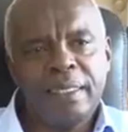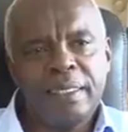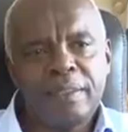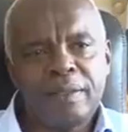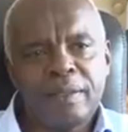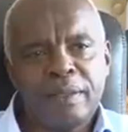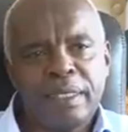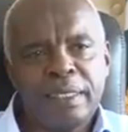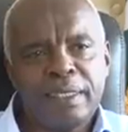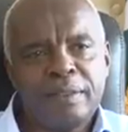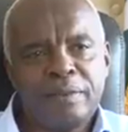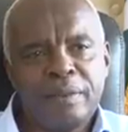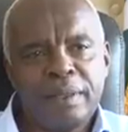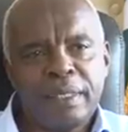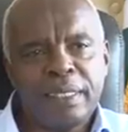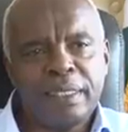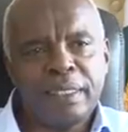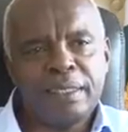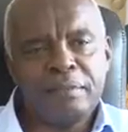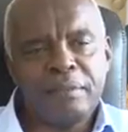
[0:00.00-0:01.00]
so that we
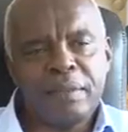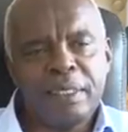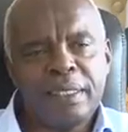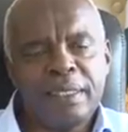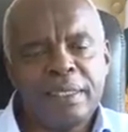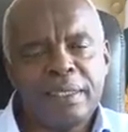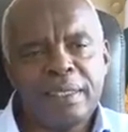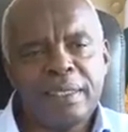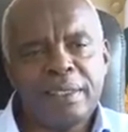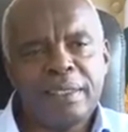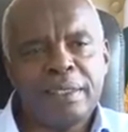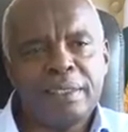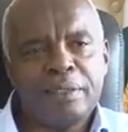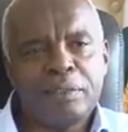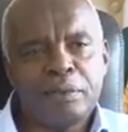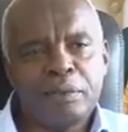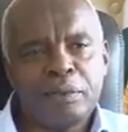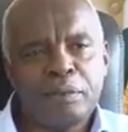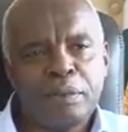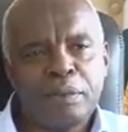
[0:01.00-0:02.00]
can debate these issues.